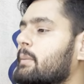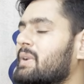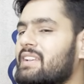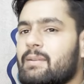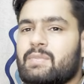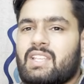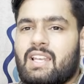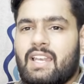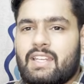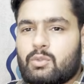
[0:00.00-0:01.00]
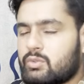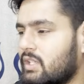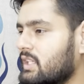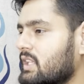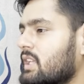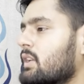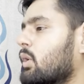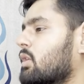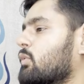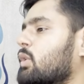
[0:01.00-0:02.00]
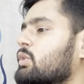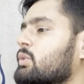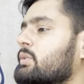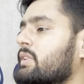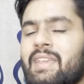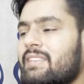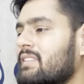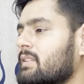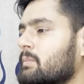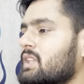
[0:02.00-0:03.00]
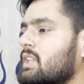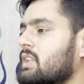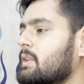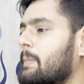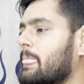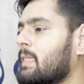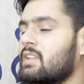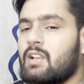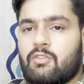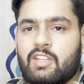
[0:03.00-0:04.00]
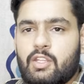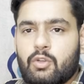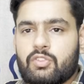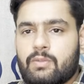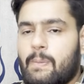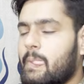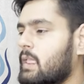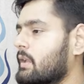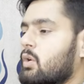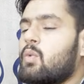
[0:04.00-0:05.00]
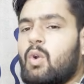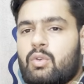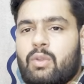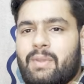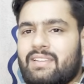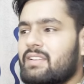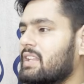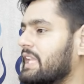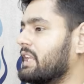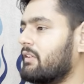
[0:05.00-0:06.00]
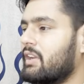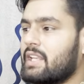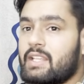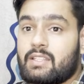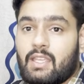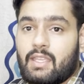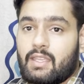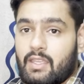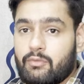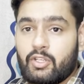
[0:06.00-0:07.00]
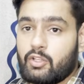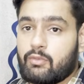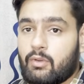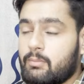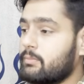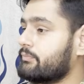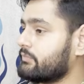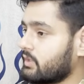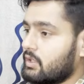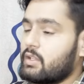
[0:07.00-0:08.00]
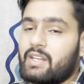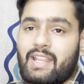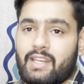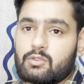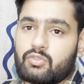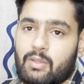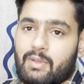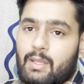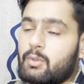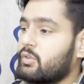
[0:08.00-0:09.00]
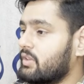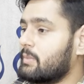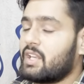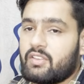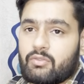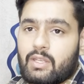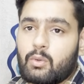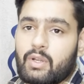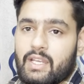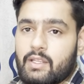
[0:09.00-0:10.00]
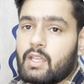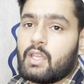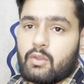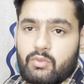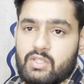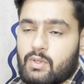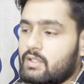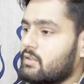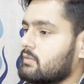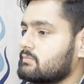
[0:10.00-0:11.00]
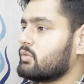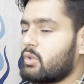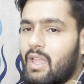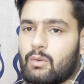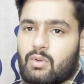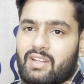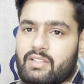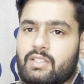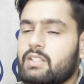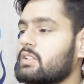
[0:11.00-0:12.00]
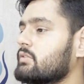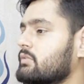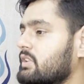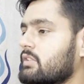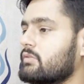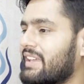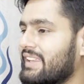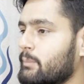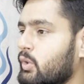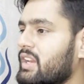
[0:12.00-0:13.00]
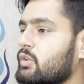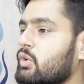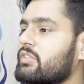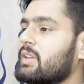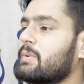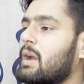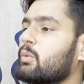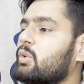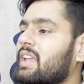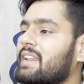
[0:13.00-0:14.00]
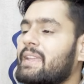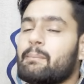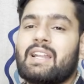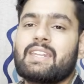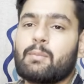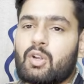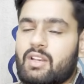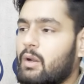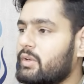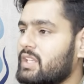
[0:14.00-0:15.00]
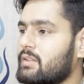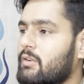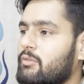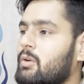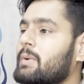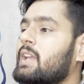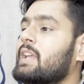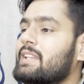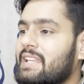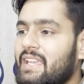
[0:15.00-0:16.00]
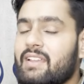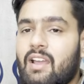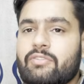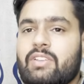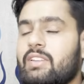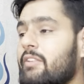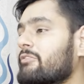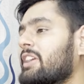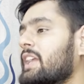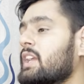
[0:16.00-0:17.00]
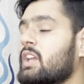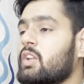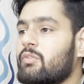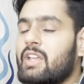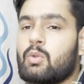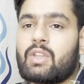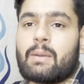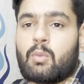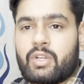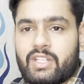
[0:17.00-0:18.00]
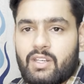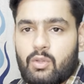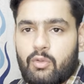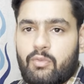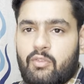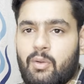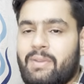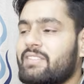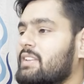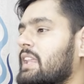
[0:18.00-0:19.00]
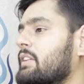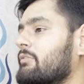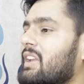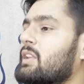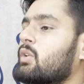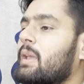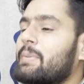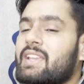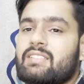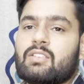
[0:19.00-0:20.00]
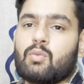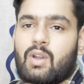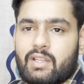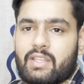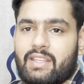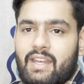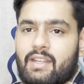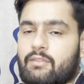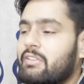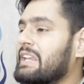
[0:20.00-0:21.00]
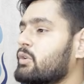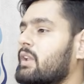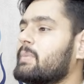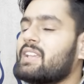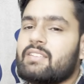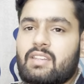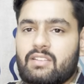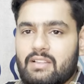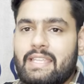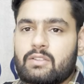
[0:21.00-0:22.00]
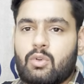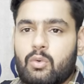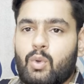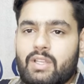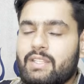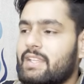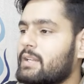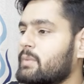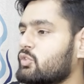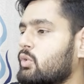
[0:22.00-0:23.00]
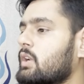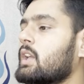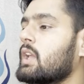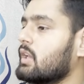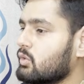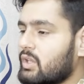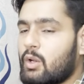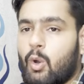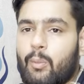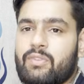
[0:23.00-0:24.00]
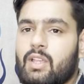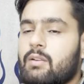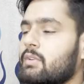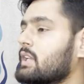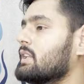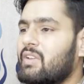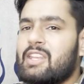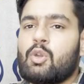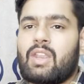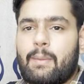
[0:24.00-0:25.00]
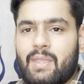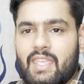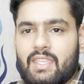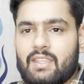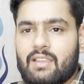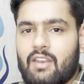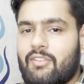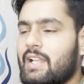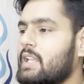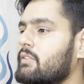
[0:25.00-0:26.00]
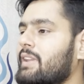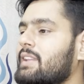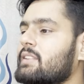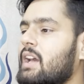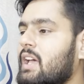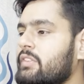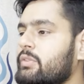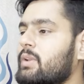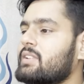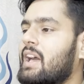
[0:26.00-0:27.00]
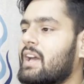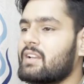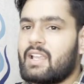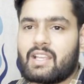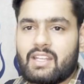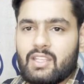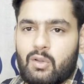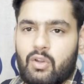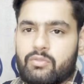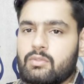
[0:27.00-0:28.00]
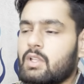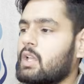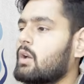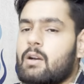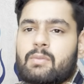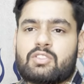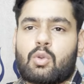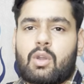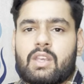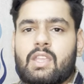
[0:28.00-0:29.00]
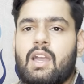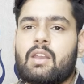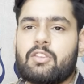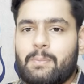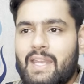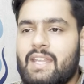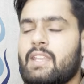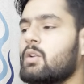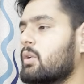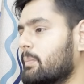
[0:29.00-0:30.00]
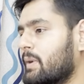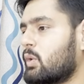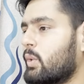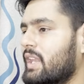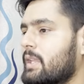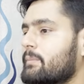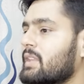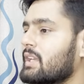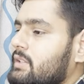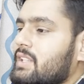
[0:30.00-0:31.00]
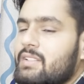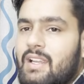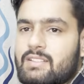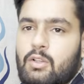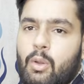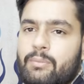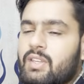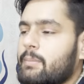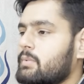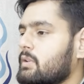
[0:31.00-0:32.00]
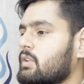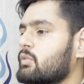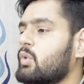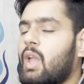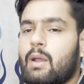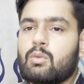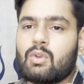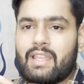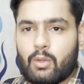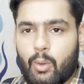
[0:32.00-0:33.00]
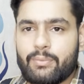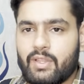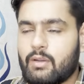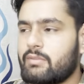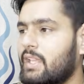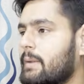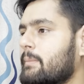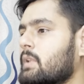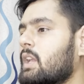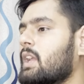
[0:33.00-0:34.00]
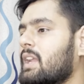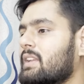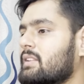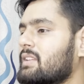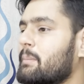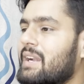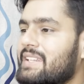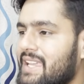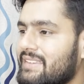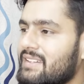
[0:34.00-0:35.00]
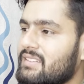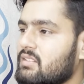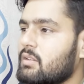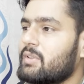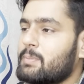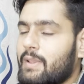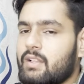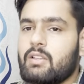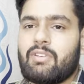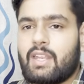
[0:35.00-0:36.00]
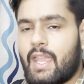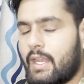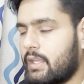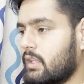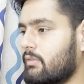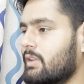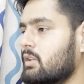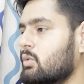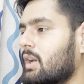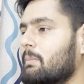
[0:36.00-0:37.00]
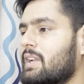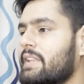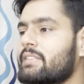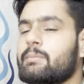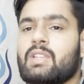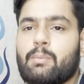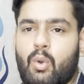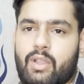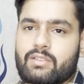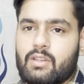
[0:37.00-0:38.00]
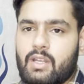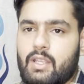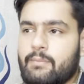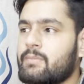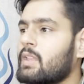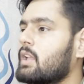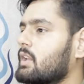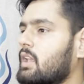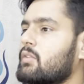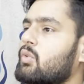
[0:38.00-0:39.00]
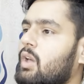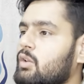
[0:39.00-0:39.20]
build something related to 3D, or want to imagine something in real videos, or want to imagine like gravity in a video form, redirect to Gemini, because Gemini is very good at visuals. So you have to understand this. This is very important concept, how you can like multimodal routing perform. LangGraph is a way where you can monitor your performance, like when your application is working great, when your application is like not working that much good. You can observe when your API keys are failing, when the answers are like cutting off, how much token you are spending on per query. These are the concept you have to like observe there. And the multi-agent system is especially very handy when you are building something production ready. Like if you are